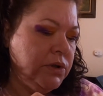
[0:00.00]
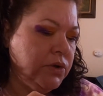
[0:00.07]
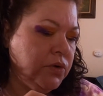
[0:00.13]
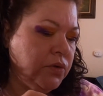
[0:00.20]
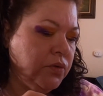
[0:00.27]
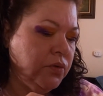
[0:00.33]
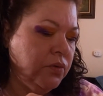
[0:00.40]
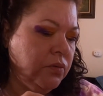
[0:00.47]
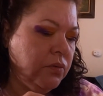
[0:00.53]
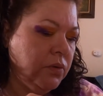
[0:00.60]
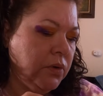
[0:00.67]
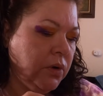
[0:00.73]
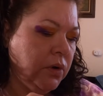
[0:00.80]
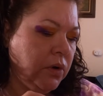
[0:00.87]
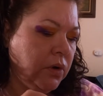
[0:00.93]
to
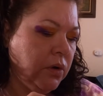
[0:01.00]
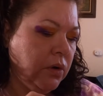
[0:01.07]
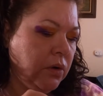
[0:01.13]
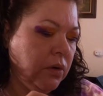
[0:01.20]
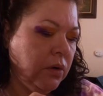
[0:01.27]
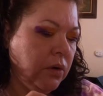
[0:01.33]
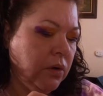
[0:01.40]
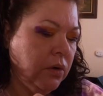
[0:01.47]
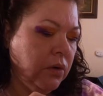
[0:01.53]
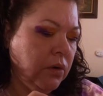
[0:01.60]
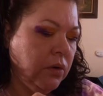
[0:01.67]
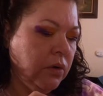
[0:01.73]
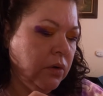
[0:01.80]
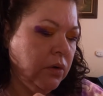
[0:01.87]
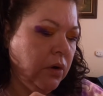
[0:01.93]

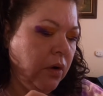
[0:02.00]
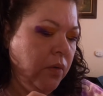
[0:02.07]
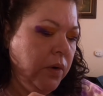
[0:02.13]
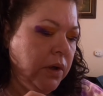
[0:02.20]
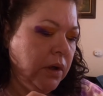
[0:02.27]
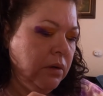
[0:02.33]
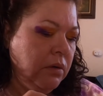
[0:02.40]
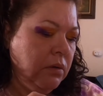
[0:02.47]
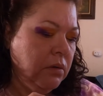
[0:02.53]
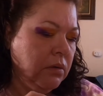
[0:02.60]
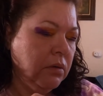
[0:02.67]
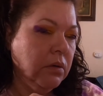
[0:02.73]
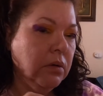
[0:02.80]
go in